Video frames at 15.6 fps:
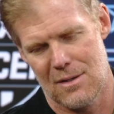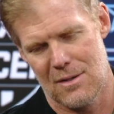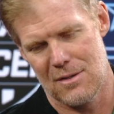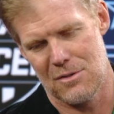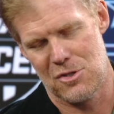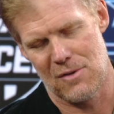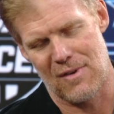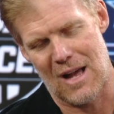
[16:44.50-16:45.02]

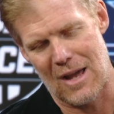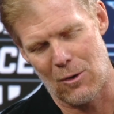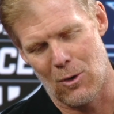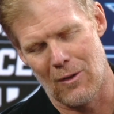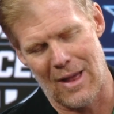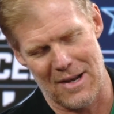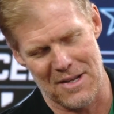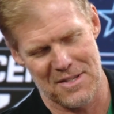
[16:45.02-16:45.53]
Javon,
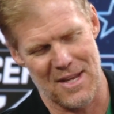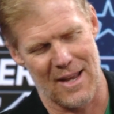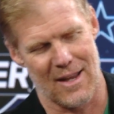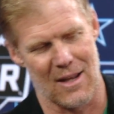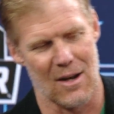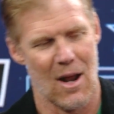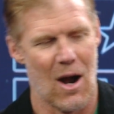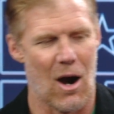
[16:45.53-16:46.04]
hold on a
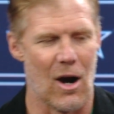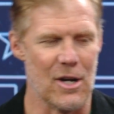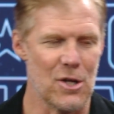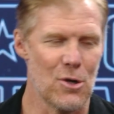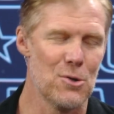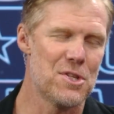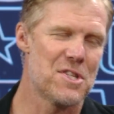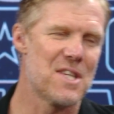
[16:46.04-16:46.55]
second. Are
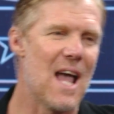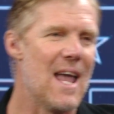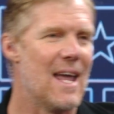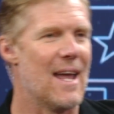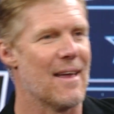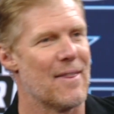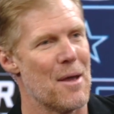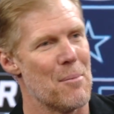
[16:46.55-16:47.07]
you
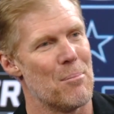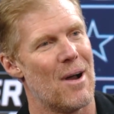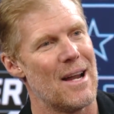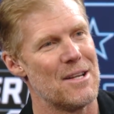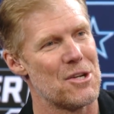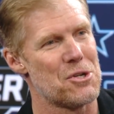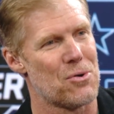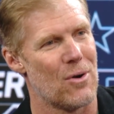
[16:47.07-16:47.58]
saying that my
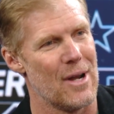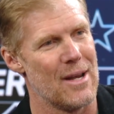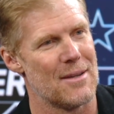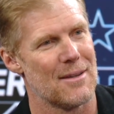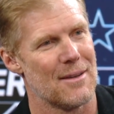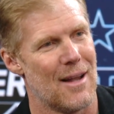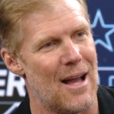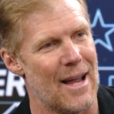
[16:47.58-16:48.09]

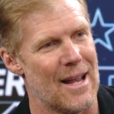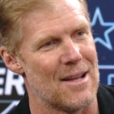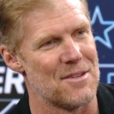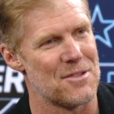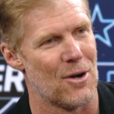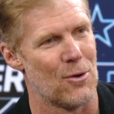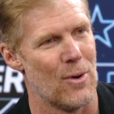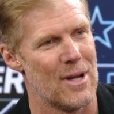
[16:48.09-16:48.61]
Detroit
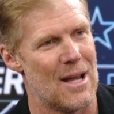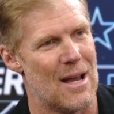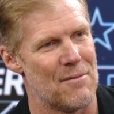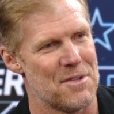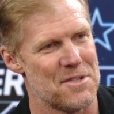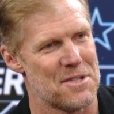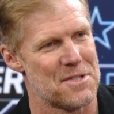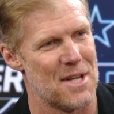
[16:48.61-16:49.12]
Lions are going to have
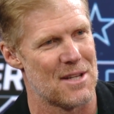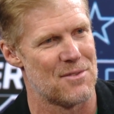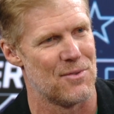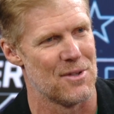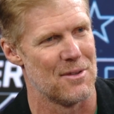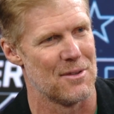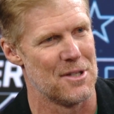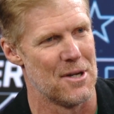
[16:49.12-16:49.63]
a
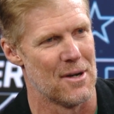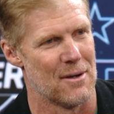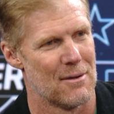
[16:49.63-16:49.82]
successful year?